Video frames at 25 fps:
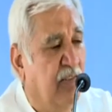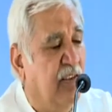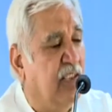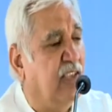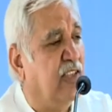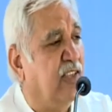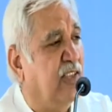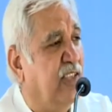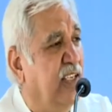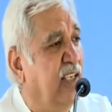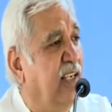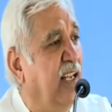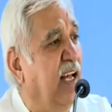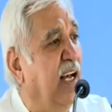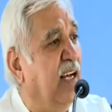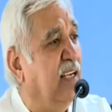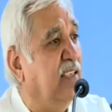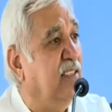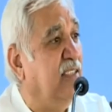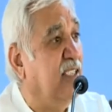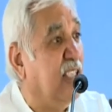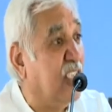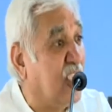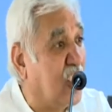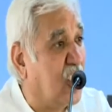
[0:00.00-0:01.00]
which still
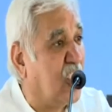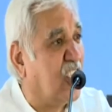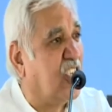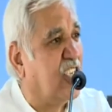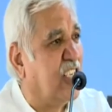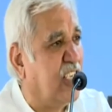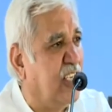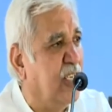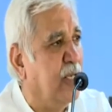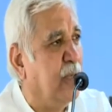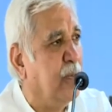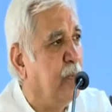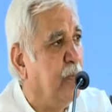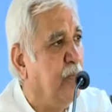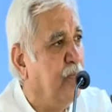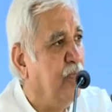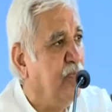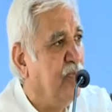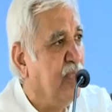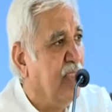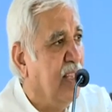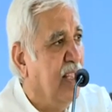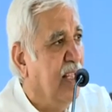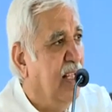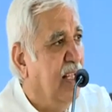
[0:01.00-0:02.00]
exists,
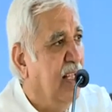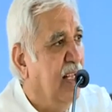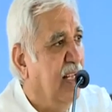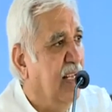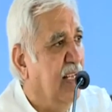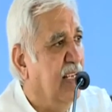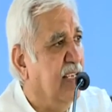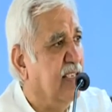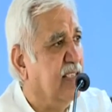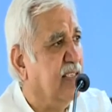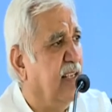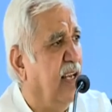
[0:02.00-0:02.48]
is